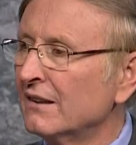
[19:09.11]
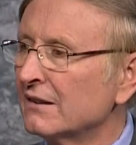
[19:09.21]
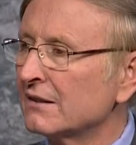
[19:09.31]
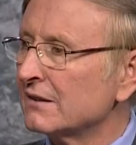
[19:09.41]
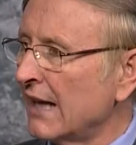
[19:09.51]

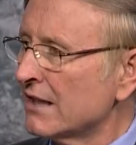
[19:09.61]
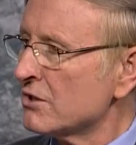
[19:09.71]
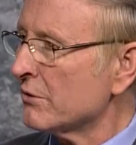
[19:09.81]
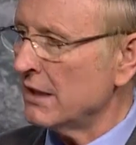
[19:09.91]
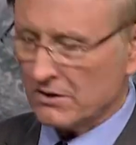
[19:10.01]

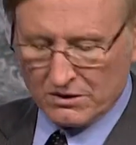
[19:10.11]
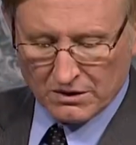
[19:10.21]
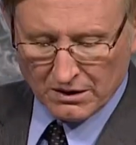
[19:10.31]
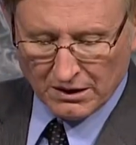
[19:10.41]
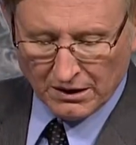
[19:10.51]
Centuries,
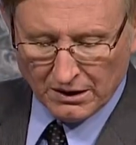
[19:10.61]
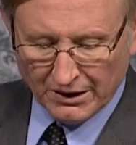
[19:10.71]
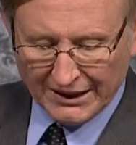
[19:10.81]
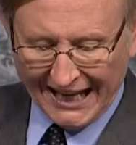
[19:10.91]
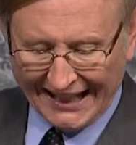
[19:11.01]

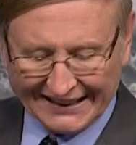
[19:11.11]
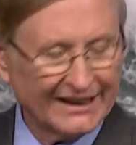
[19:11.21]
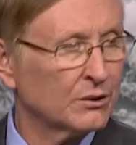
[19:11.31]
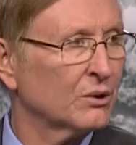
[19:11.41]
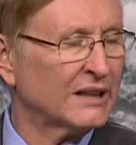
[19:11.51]
not
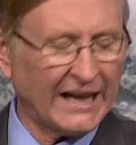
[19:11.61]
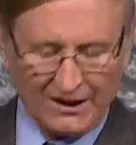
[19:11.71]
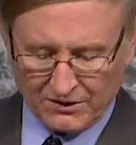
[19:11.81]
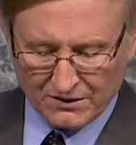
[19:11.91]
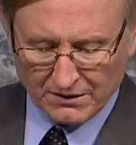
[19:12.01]
literal
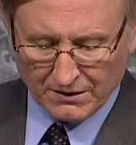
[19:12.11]
days.